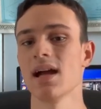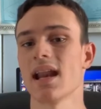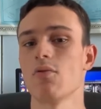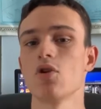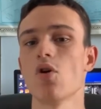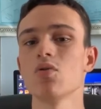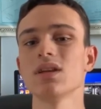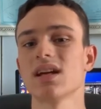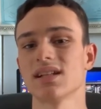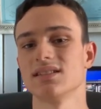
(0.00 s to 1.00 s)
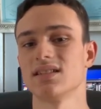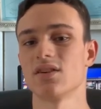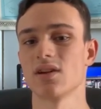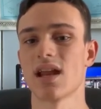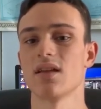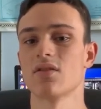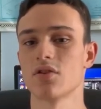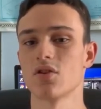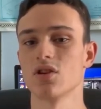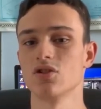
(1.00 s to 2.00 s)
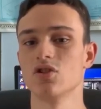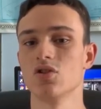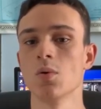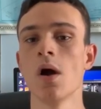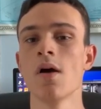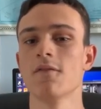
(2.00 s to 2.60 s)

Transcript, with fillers: and I would only consider getting thirty-two